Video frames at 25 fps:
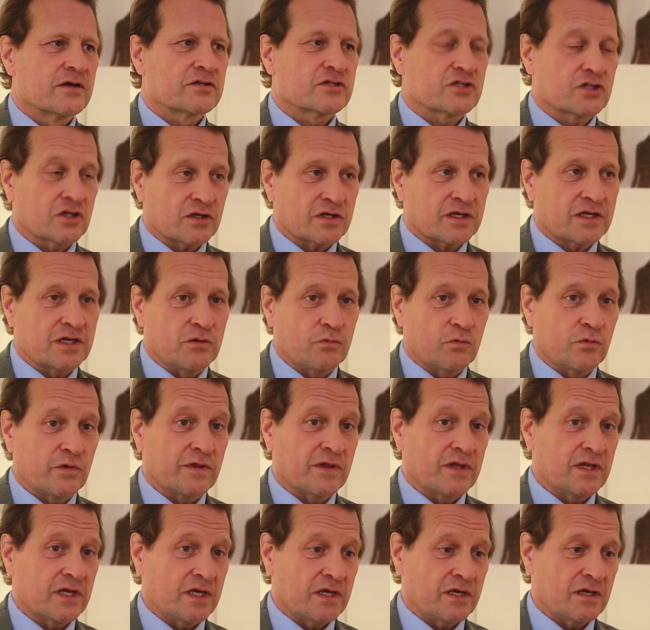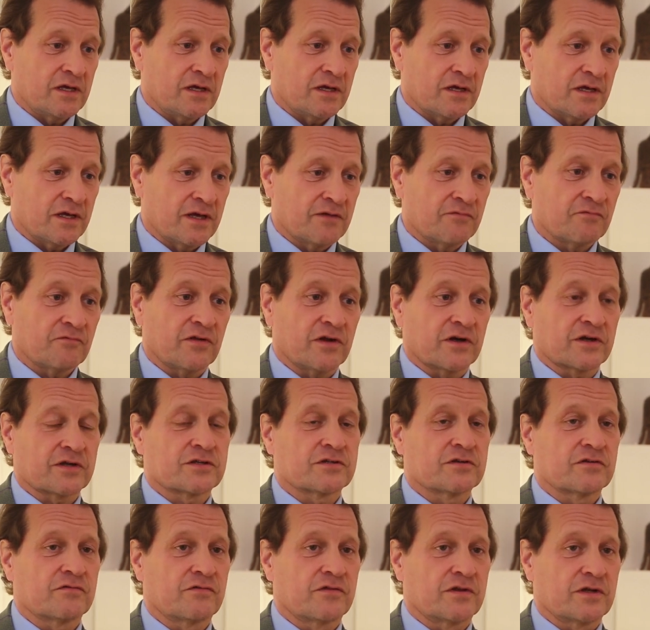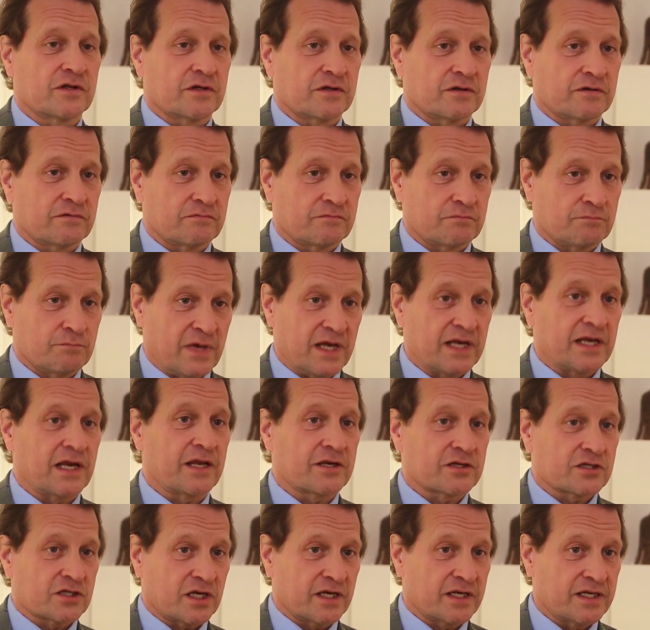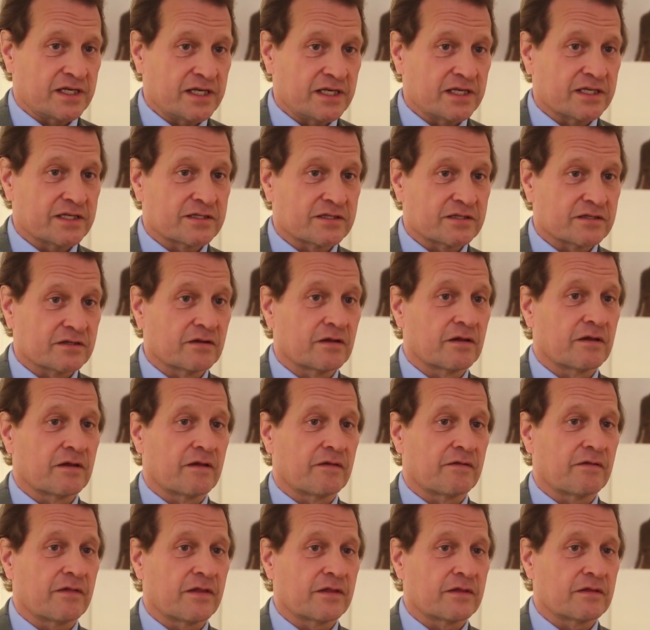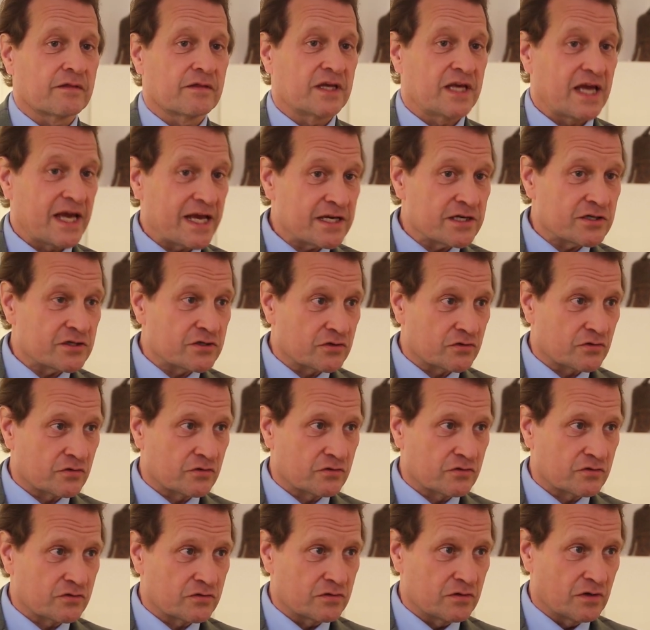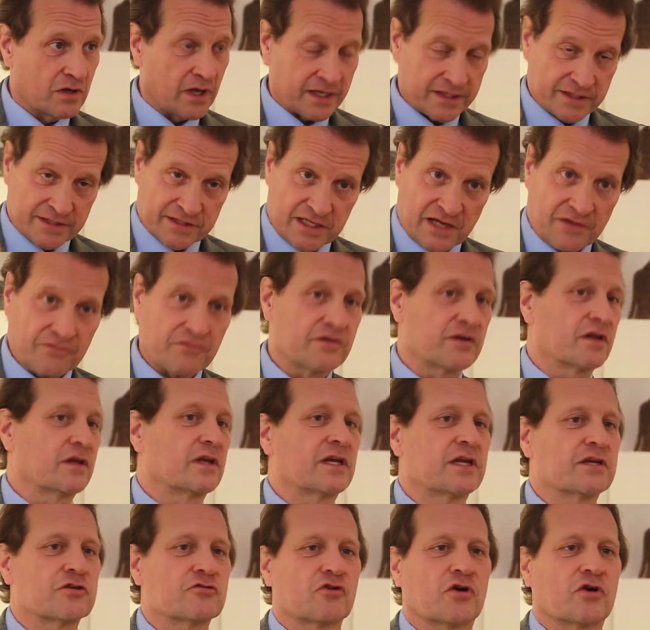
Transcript: Certainly with the influx of the mainland Chinese, the age has definitely